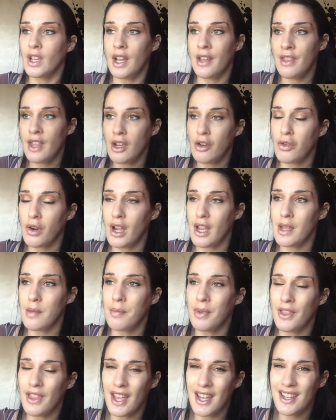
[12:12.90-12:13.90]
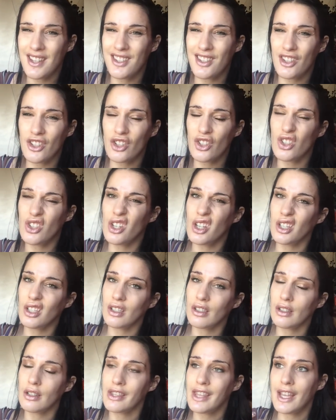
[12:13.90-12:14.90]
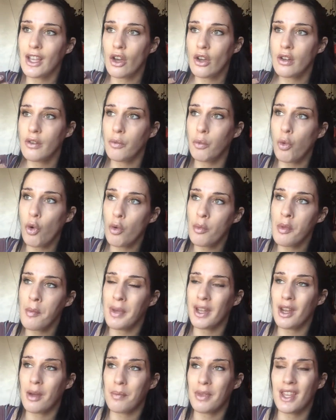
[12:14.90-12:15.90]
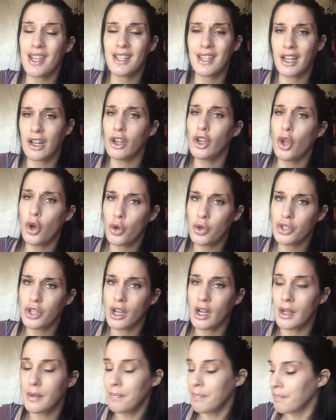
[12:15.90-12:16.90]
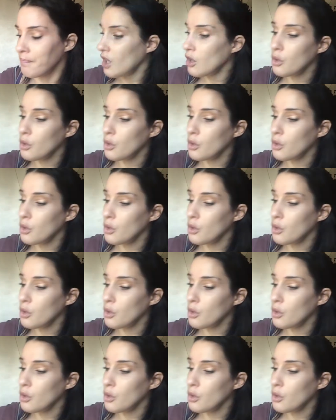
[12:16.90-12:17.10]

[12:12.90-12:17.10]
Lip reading: and they're great, but they kind of warm the bed up, but they take a long time.